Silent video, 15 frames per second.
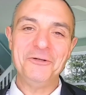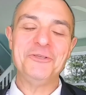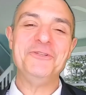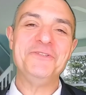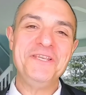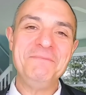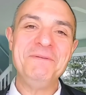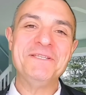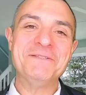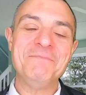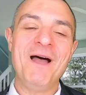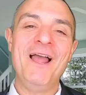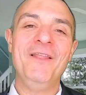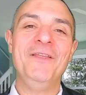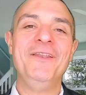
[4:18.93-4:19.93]
see me
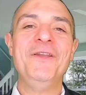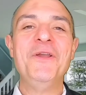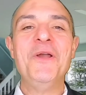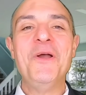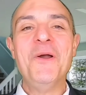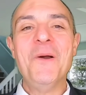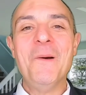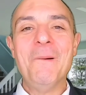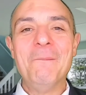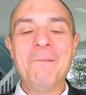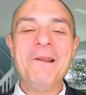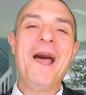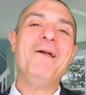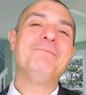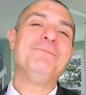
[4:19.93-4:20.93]
smiling. We're
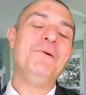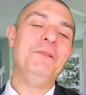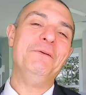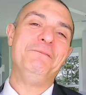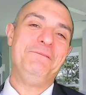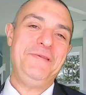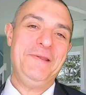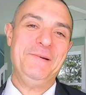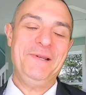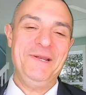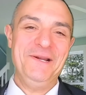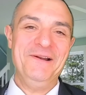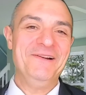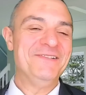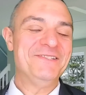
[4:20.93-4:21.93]
not full of fear
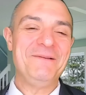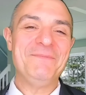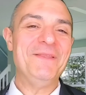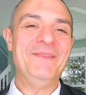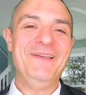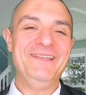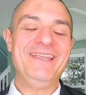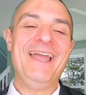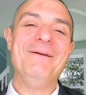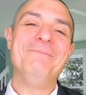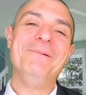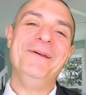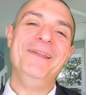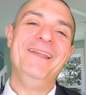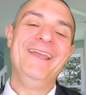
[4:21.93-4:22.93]
here, something like that,
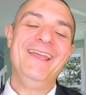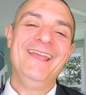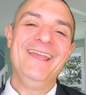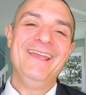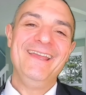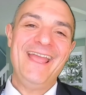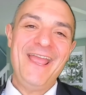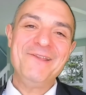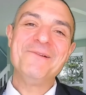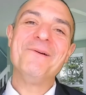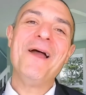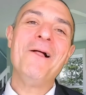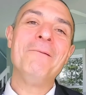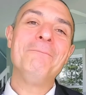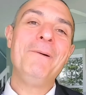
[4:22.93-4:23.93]
but Edgar
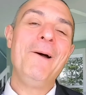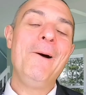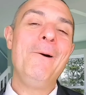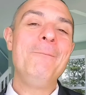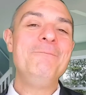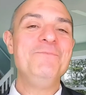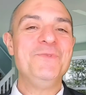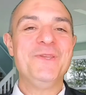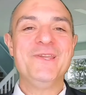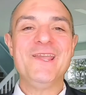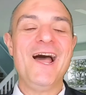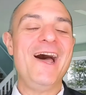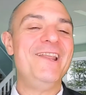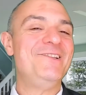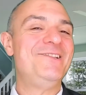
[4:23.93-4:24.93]
Allan Poe,
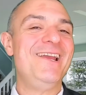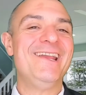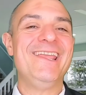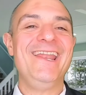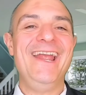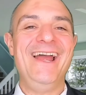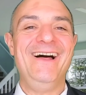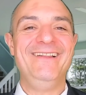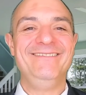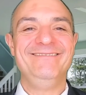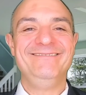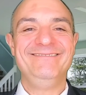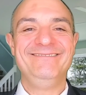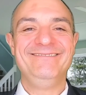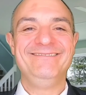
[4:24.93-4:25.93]
gotta check it out.
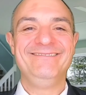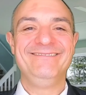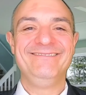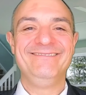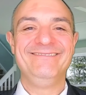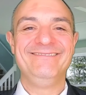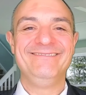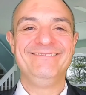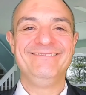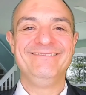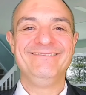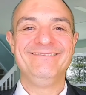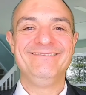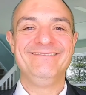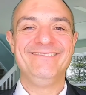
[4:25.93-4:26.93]

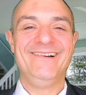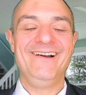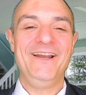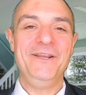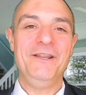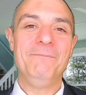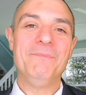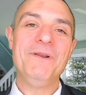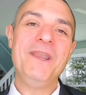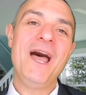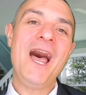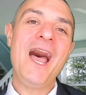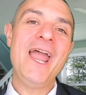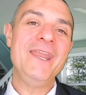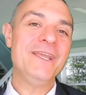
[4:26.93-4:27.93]
All right, number
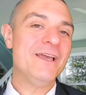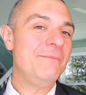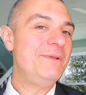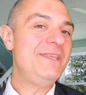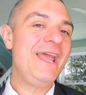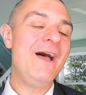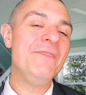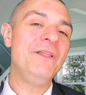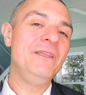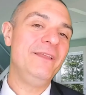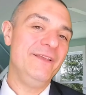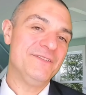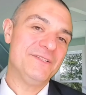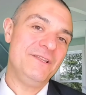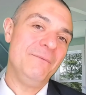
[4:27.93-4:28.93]
nine, coming down the
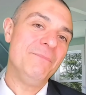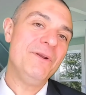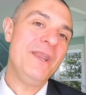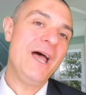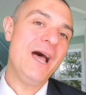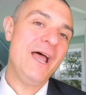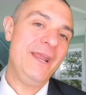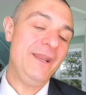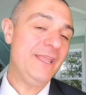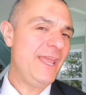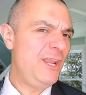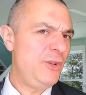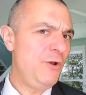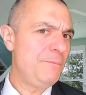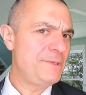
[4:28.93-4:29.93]
list. Number nine, again, in
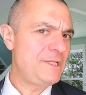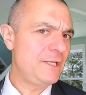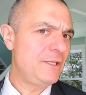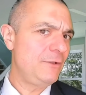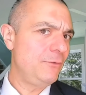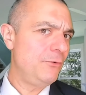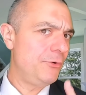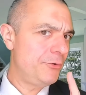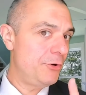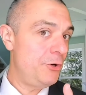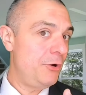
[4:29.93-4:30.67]
no particular order. Number